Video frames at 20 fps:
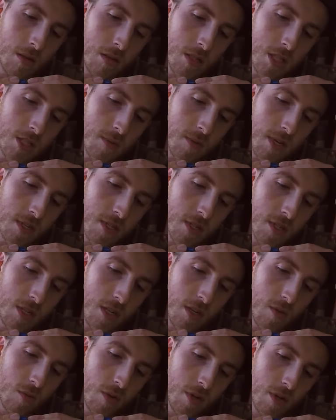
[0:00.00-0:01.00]

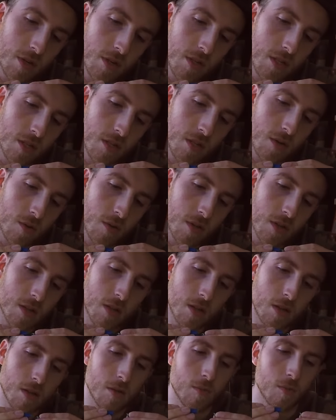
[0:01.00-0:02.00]
especially when you're dealing with
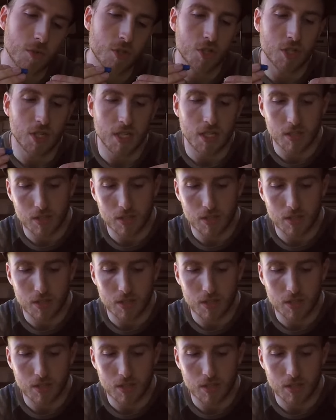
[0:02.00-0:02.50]
machine